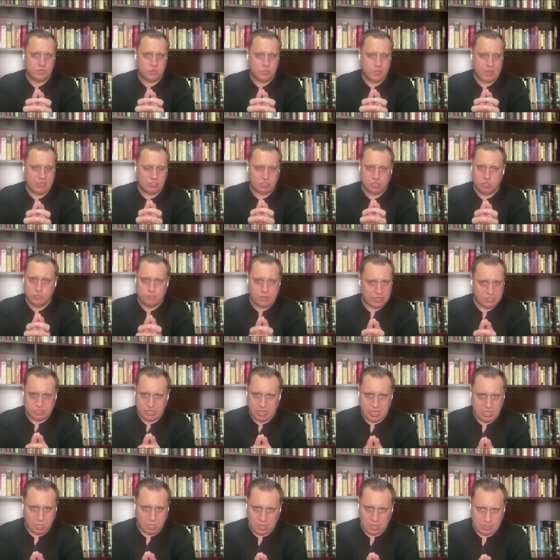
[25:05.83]
you make too much
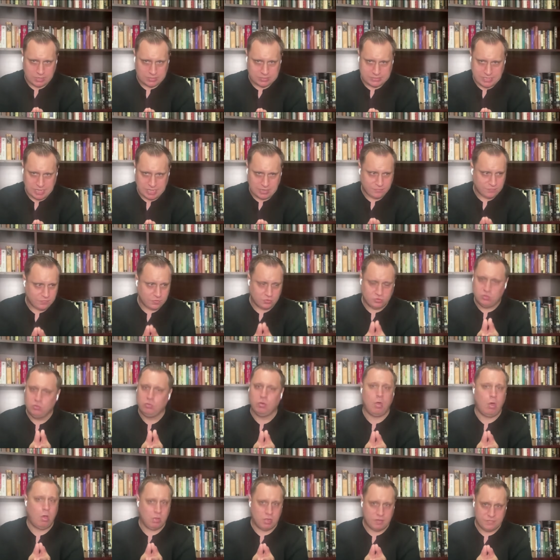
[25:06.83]
eye contact for too
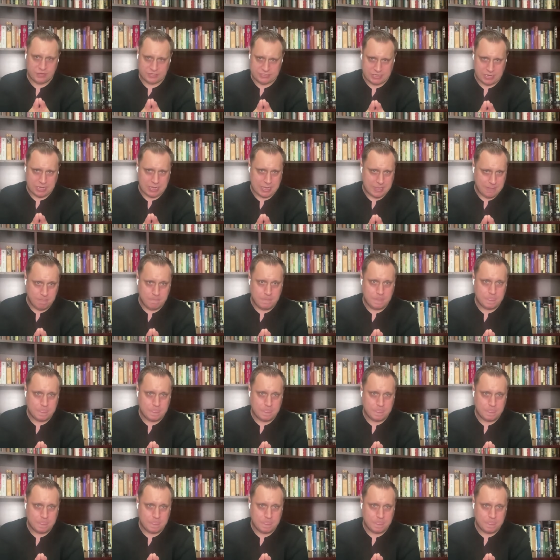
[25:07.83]
long of a time,